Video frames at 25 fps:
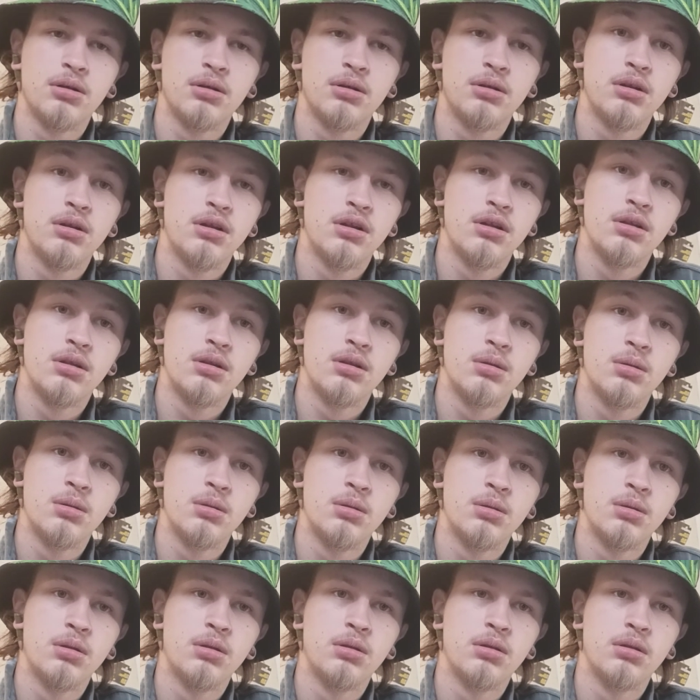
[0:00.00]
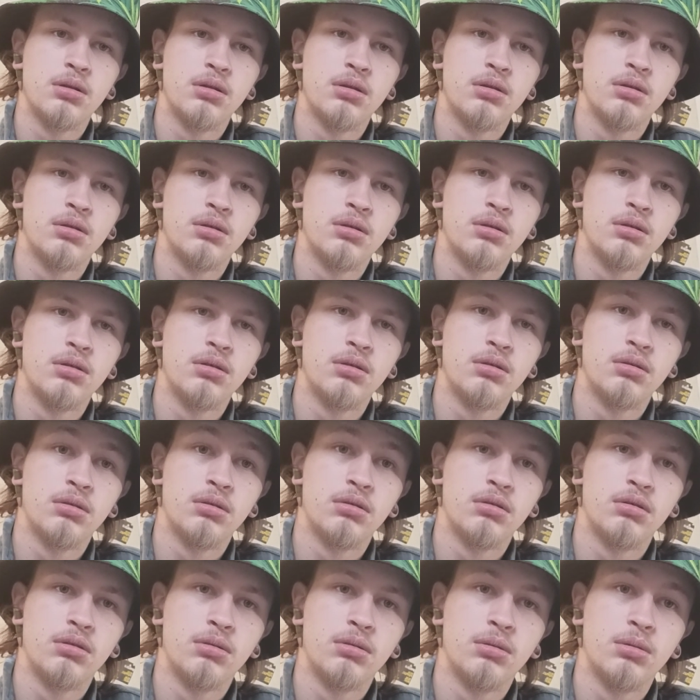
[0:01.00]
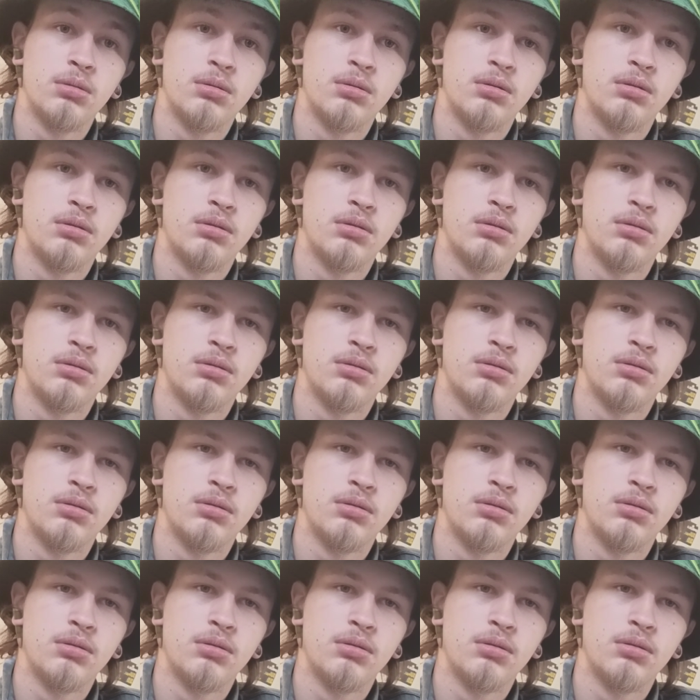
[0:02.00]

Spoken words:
(silence)